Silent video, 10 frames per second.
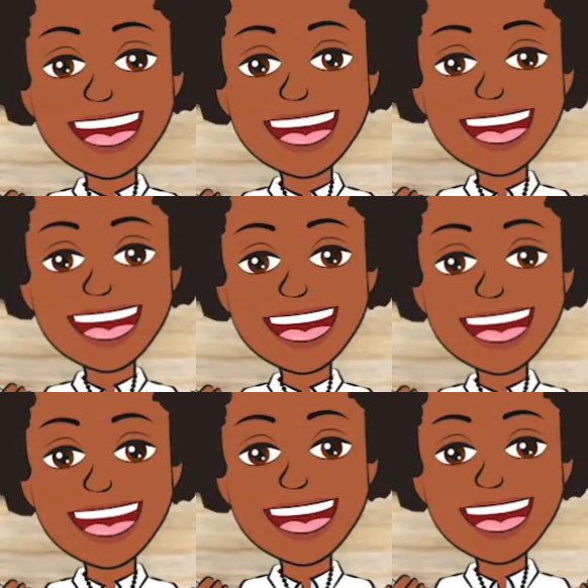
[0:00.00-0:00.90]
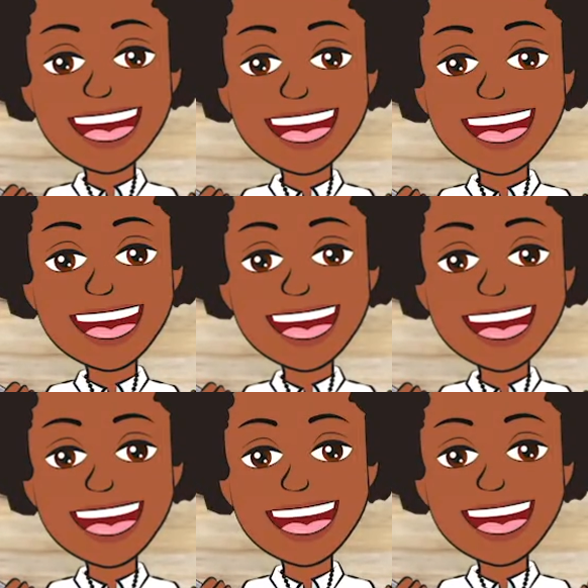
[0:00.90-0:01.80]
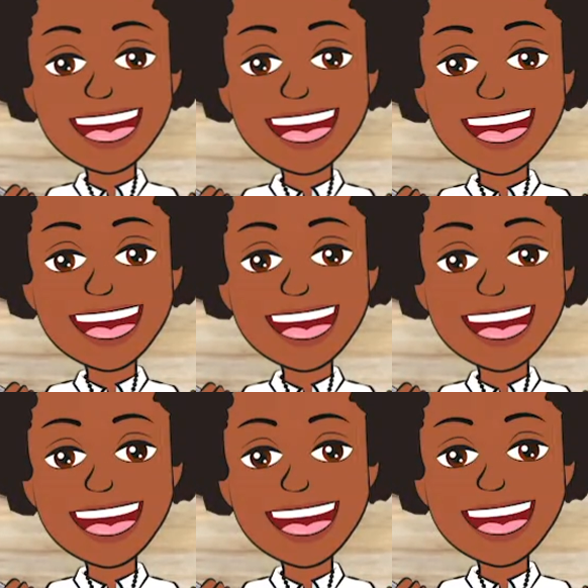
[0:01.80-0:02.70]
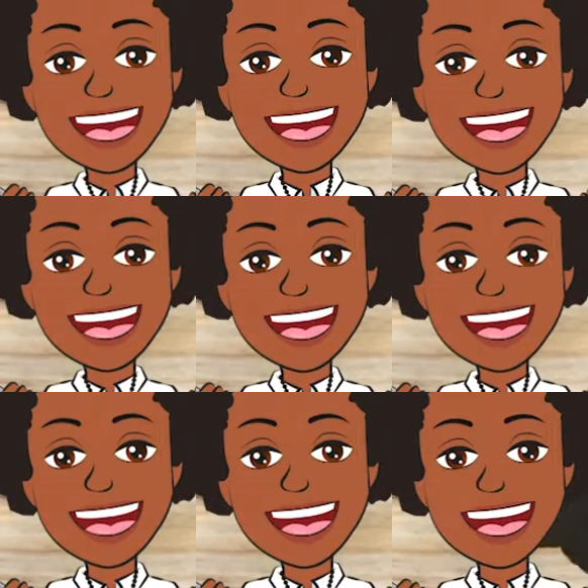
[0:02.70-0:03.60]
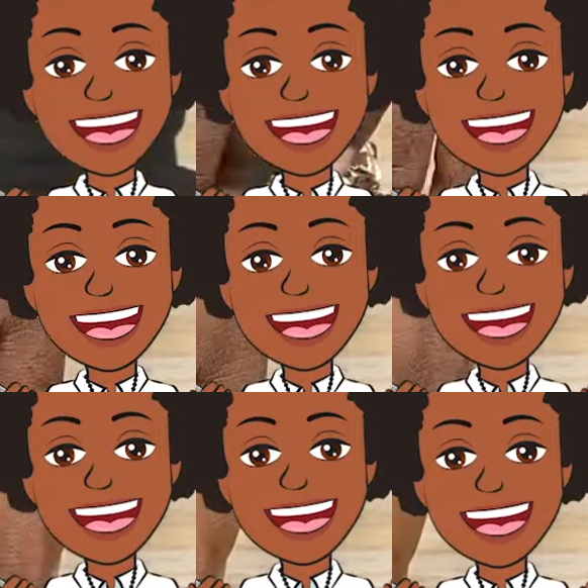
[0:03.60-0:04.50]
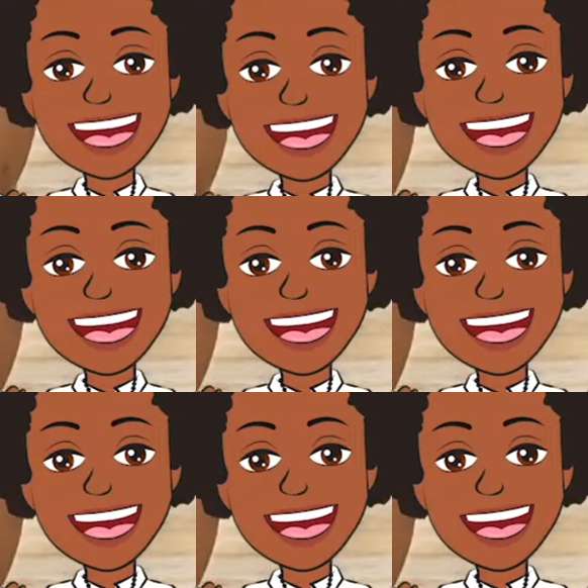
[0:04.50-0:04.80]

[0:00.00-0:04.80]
Nobody speaks.